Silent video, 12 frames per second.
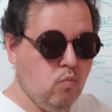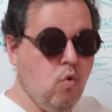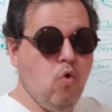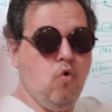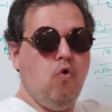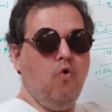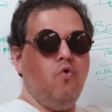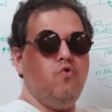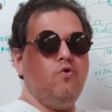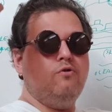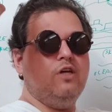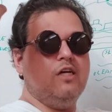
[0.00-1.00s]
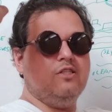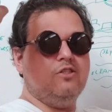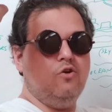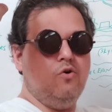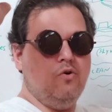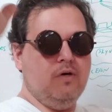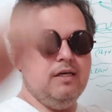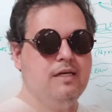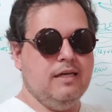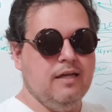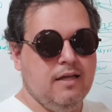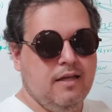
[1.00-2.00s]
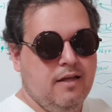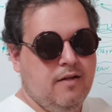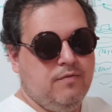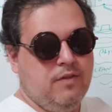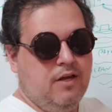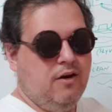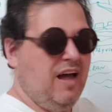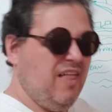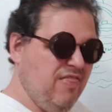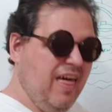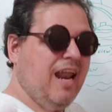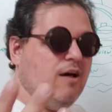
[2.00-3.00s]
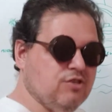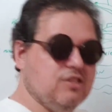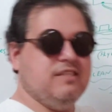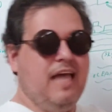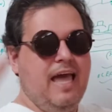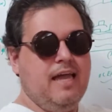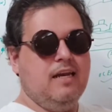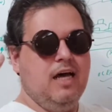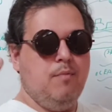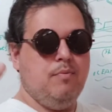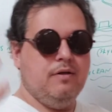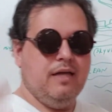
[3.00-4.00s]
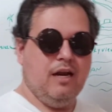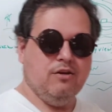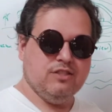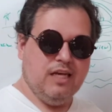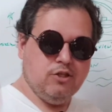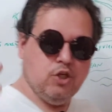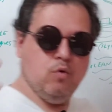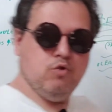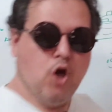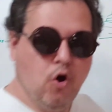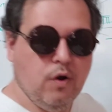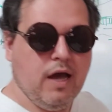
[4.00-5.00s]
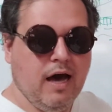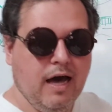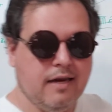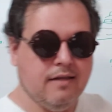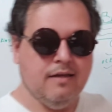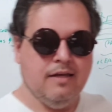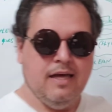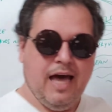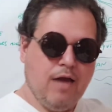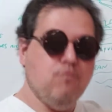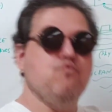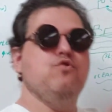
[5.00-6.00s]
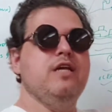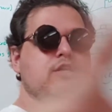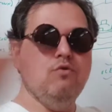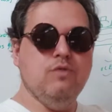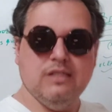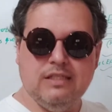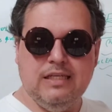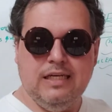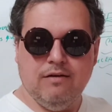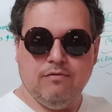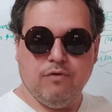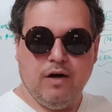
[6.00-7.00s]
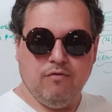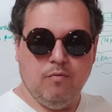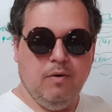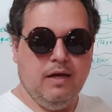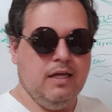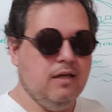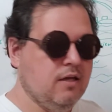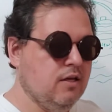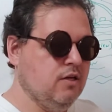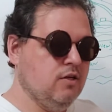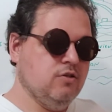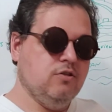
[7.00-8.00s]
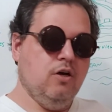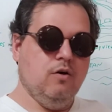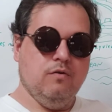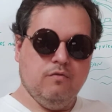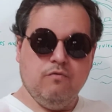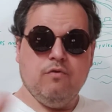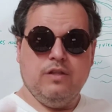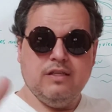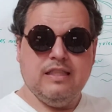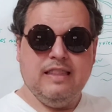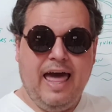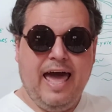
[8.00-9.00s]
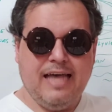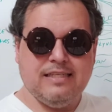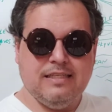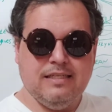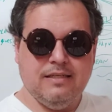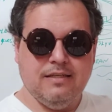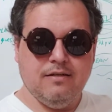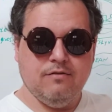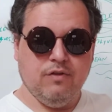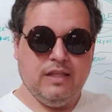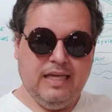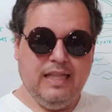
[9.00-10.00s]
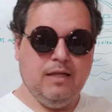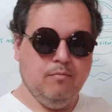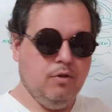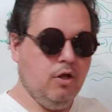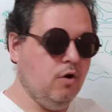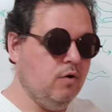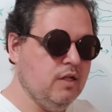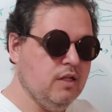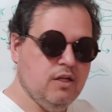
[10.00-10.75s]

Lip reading: Oh, you just do it. And then I'll stand up and I'll say, so Dogon, I redo the scene for everybody. So for the killing blow.